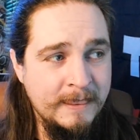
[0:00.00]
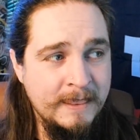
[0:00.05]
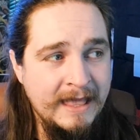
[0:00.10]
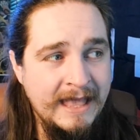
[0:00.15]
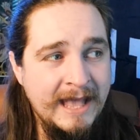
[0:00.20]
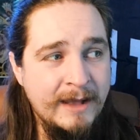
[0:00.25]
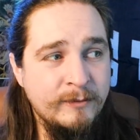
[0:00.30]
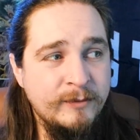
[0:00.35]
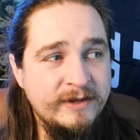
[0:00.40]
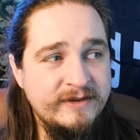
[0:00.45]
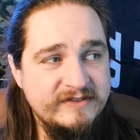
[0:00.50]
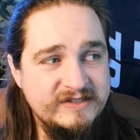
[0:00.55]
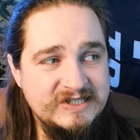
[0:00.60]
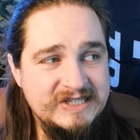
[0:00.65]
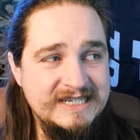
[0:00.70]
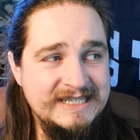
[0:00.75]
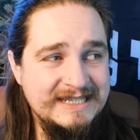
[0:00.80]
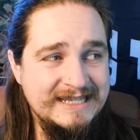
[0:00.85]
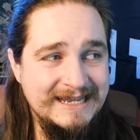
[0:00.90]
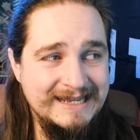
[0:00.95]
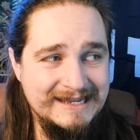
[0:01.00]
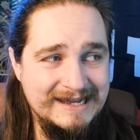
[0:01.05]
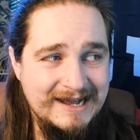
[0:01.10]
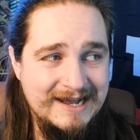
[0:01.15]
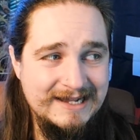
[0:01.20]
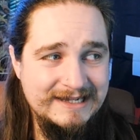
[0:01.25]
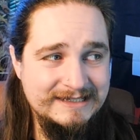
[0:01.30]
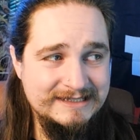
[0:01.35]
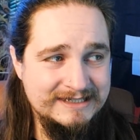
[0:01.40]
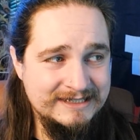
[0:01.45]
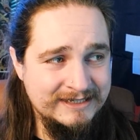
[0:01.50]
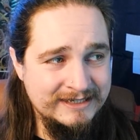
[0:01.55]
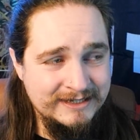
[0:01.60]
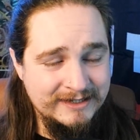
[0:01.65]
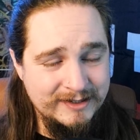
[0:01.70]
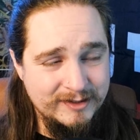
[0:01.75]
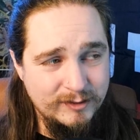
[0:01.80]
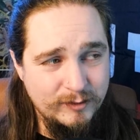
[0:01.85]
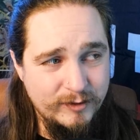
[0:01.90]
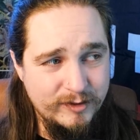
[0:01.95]
And we've seen that guys
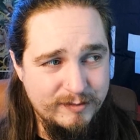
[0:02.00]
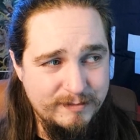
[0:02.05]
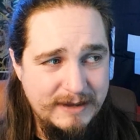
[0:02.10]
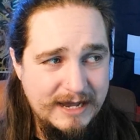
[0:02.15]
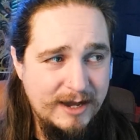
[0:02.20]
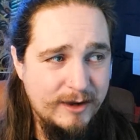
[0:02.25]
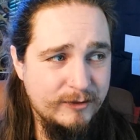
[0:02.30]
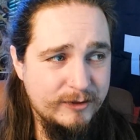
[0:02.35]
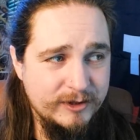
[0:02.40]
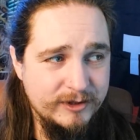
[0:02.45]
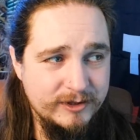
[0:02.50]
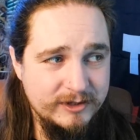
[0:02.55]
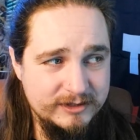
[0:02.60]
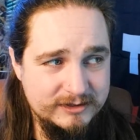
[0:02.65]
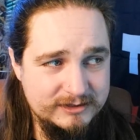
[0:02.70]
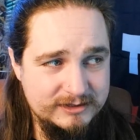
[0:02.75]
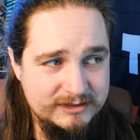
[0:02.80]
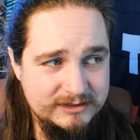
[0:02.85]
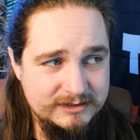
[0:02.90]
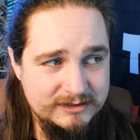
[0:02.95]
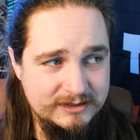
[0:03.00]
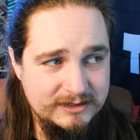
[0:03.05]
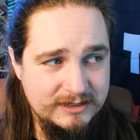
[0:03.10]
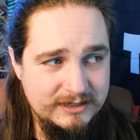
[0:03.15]
with power hooks,